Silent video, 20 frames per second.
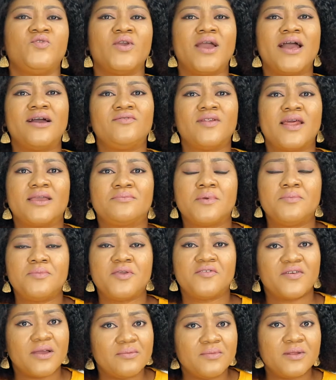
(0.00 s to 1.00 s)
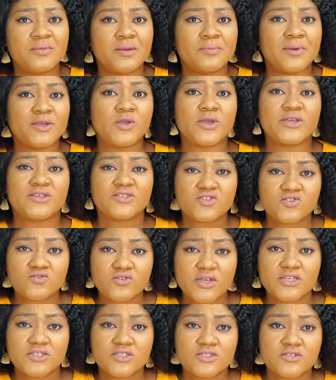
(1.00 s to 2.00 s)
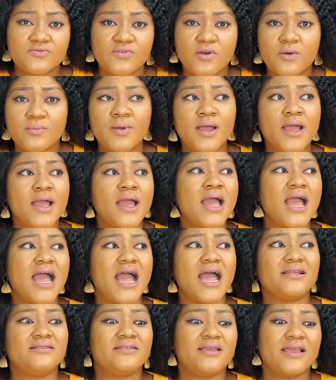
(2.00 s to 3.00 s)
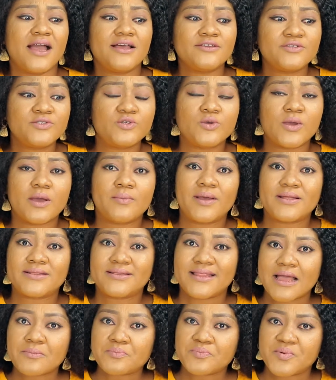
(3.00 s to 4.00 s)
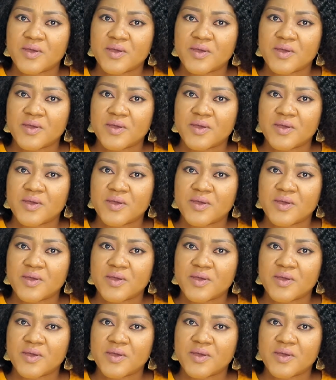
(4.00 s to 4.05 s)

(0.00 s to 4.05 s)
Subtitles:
you have like maybe a family member you're estranged from and they ask you about that